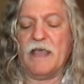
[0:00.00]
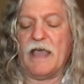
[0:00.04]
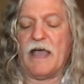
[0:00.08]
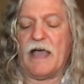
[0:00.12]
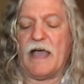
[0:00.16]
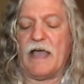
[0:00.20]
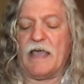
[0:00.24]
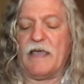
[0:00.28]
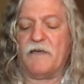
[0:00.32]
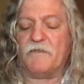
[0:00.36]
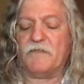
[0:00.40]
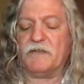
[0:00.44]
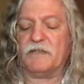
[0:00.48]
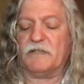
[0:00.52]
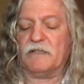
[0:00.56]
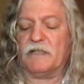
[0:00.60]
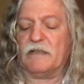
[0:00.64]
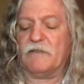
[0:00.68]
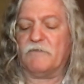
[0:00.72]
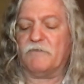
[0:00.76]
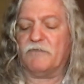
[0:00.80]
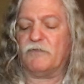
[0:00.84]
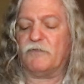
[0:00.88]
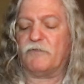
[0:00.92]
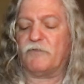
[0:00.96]
I have a
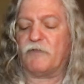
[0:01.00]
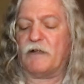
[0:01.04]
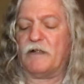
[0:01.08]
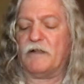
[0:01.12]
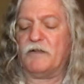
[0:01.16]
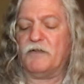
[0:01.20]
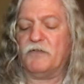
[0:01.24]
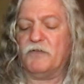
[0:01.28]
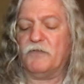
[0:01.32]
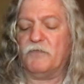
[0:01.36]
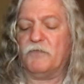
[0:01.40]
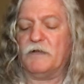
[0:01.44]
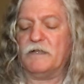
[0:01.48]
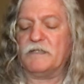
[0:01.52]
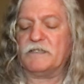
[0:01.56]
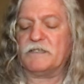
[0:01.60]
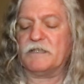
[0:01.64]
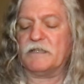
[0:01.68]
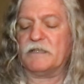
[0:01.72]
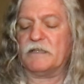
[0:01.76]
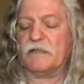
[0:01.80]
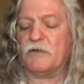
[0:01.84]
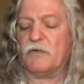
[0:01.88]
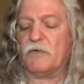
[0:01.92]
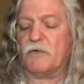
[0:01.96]
delightful friend who
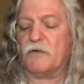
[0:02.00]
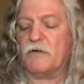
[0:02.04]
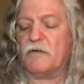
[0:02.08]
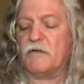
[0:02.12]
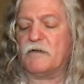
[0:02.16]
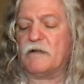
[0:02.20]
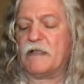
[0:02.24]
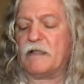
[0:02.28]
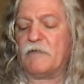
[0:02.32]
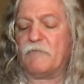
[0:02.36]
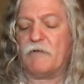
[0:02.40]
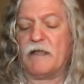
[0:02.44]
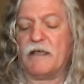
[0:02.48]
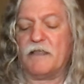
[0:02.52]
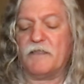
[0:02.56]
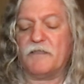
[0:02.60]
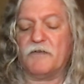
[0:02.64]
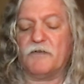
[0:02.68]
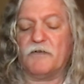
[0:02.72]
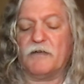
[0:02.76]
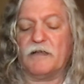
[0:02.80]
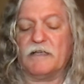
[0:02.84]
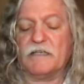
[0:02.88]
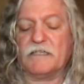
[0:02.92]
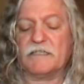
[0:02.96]
recently ordered a
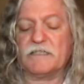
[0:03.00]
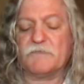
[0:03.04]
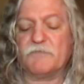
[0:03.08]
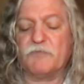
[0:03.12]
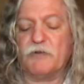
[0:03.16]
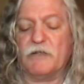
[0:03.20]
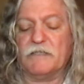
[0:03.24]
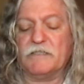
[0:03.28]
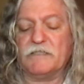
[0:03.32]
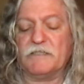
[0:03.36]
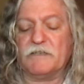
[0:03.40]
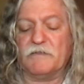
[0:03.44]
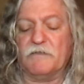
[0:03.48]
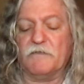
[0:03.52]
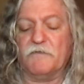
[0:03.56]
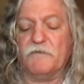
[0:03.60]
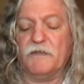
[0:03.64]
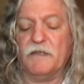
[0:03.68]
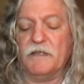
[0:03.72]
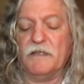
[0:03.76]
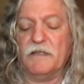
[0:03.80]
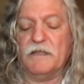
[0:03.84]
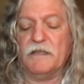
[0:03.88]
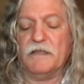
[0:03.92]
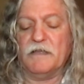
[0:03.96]
rather expensive
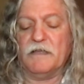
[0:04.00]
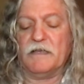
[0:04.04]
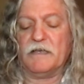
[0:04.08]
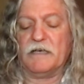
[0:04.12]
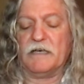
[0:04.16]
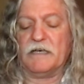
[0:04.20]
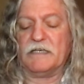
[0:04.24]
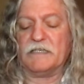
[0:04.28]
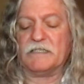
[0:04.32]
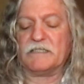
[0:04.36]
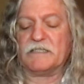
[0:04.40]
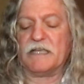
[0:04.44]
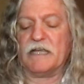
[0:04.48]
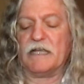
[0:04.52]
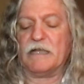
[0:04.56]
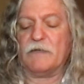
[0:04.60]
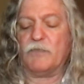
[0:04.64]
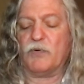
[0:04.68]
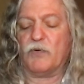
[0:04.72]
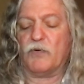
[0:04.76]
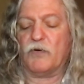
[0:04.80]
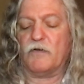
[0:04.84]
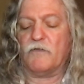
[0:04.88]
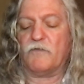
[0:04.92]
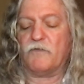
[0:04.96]

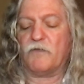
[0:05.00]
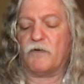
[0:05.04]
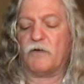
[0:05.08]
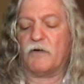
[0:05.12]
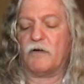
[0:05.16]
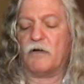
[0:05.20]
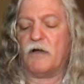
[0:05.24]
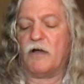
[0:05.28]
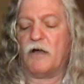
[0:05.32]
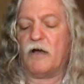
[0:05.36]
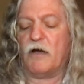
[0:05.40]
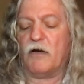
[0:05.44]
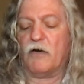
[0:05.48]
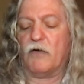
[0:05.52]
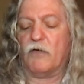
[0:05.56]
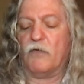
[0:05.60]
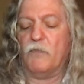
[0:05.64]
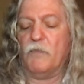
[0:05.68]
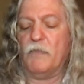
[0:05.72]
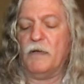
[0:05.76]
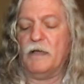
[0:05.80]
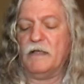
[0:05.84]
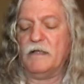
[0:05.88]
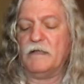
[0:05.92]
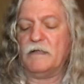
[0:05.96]
sideboard for her
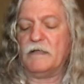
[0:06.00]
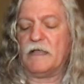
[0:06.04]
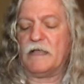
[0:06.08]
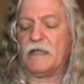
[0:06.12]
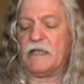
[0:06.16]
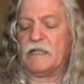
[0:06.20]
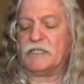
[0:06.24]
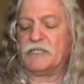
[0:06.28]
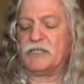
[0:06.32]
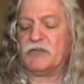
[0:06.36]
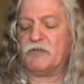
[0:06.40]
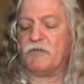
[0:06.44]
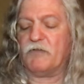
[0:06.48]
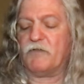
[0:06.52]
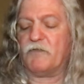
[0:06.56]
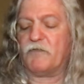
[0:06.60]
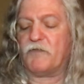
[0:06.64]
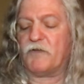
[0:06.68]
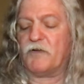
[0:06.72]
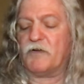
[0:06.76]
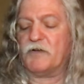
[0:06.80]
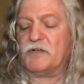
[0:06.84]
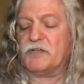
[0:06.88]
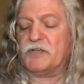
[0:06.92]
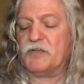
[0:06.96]
home, and she
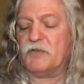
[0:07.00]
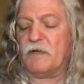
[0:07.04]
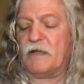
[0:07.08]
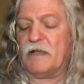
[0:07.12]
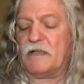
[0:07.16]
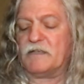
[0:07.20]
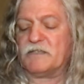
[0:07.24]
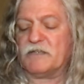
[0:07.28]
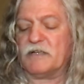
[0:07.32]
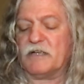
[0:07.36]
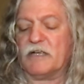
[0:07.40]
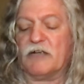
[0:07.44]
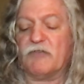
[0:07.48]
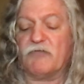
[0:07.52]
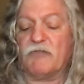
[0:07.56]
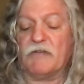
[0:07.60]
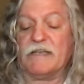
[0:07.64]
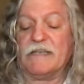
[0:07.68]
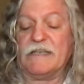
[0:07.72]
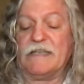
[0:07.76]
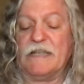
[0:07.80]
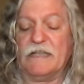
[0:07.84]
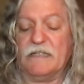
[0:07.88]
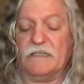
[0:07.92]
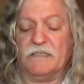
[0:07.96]
referred to as a
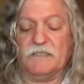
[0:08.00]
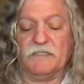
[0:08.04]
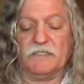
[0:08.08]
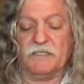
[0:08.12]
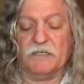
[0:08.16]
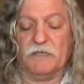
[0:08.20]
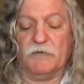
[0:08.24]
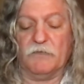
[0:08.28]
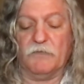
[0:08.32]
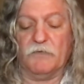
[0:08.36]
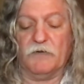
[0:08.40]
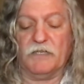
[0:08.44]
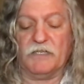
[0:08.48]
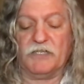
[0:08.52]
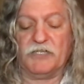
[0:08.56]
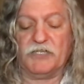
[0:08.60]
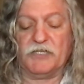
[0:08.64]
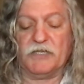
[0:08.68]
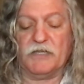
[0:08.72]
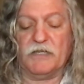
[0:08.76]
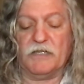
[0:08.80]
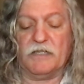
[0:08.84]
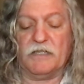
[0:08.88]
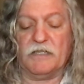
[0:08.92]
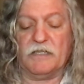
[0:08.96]
credenza,
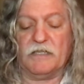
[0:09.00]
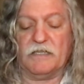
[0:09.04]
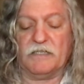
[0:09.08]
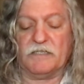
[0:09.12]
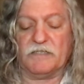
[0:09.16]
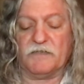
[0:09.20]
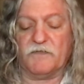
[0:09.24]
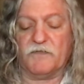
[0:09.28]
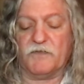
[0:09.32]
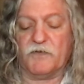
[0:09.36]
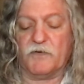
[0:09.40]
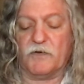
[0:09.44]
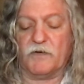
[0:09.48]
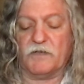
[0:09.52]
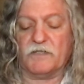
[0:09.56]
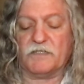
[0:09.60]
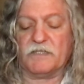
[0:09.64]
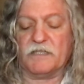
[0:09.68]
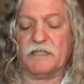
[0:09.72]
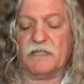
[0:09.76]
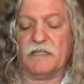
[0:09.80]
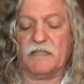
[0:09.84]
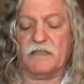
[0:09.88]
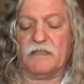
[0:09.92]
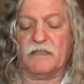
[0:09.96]
which is, of course,
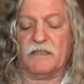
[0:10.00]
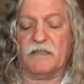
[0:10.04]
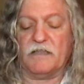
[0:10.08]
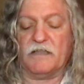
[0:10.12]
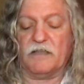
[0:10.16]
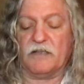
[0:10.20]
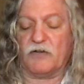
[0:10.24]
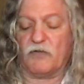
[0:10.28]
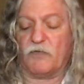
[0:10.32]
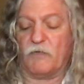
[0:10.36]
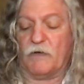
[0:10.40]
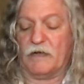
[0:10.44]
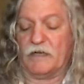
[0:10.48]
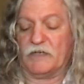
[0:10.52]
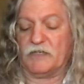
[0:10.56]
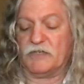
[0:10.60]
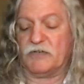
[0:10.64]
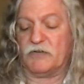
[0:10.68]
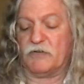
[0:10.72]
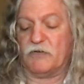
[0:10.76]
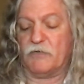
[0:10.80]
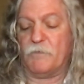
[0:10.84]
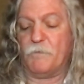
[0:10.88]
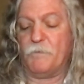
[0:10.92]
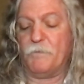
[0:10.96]
the correct
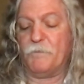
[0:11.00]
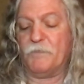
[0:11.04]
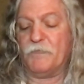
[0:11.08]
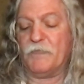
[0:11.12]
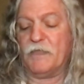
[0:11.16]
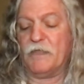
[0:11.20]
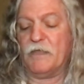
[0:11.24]
term.